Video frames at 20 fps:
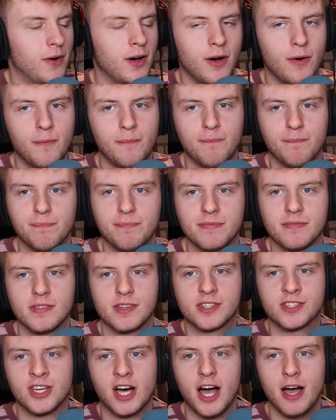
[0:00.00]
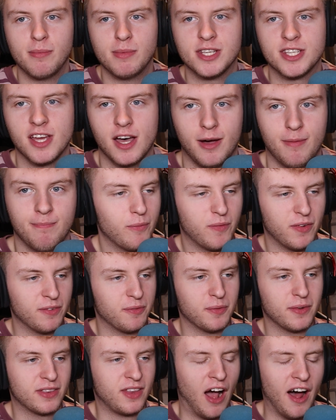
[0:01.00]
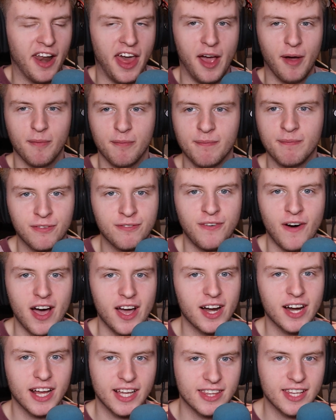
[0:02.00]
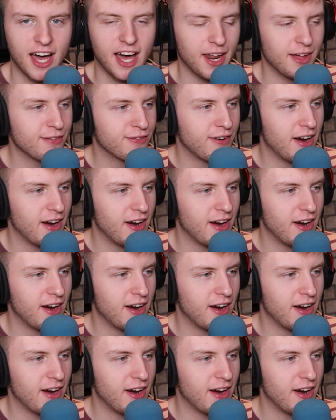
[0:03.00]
Well, the time is up. We done it. We finally done it,